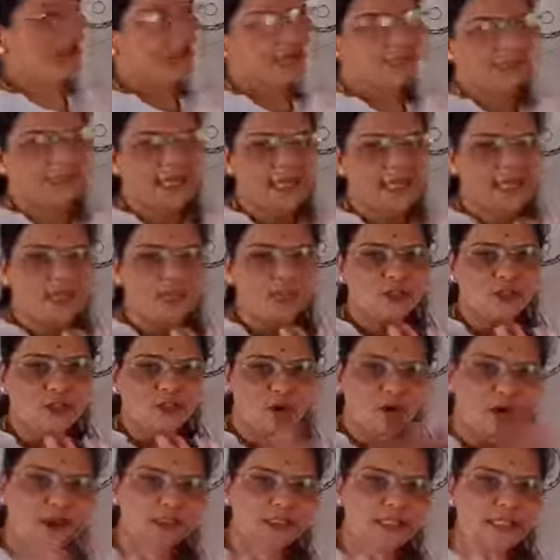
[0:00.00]
and there is
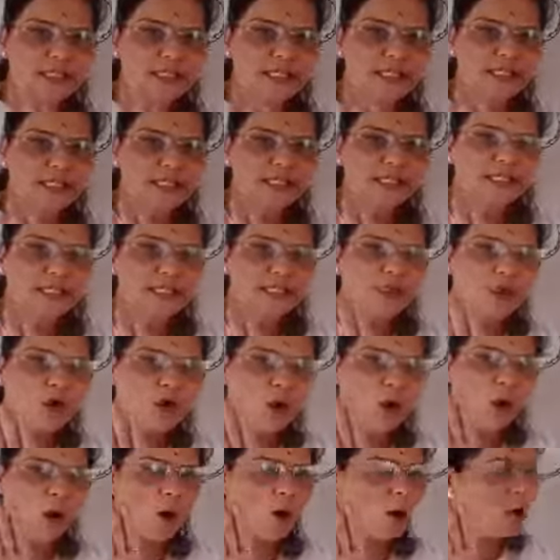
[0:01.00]
no secretion
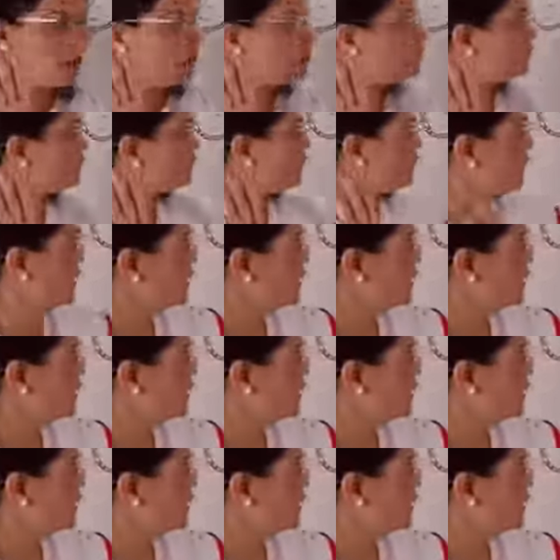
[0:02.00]
of